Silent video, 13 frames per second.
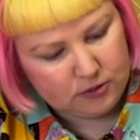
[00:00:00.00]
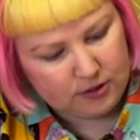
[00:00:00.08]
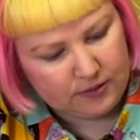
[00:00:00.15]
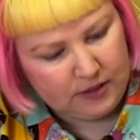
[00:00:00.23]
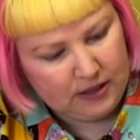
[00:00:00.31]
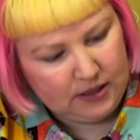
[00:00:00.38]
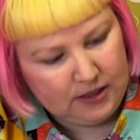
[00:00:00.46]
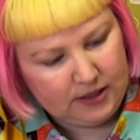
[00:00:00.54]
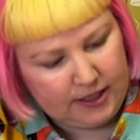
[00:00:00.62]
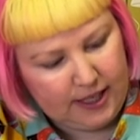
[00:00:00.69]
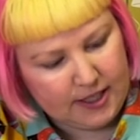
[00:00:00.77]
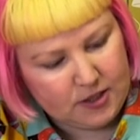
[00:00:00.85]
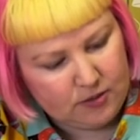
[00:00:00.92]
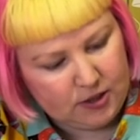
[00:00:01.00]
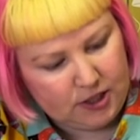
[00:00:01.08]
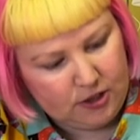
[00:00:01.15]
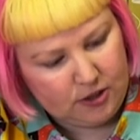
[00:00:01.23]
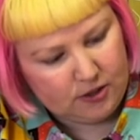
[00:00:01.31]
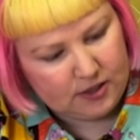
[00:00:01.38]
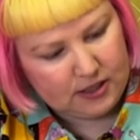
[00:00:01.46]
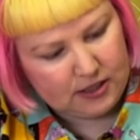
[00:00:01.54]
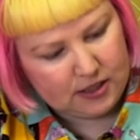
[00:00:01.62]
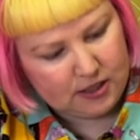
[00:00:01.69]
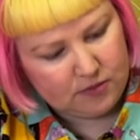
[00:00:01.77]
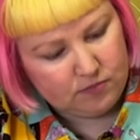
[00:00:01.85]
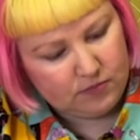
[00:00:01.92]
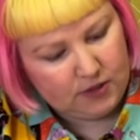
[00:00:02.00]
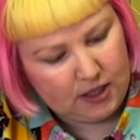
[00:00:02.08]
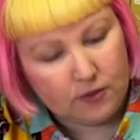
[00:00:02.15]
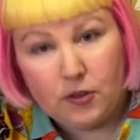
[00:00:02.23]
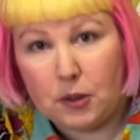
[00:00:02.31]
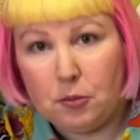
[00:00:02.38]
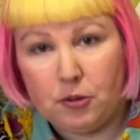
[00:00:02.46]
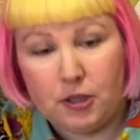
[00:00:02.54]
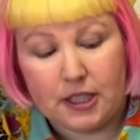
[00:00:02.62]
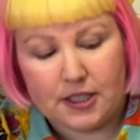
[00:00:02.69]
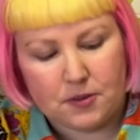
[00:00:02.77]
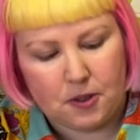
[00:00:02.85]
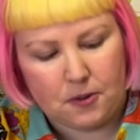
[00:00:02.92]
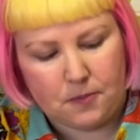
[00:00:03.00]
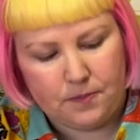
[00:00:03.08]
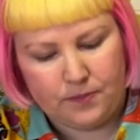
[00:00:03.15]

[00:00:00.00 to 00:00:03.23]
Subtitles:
And yeah, it's really cute. Yeah, very pretty as well.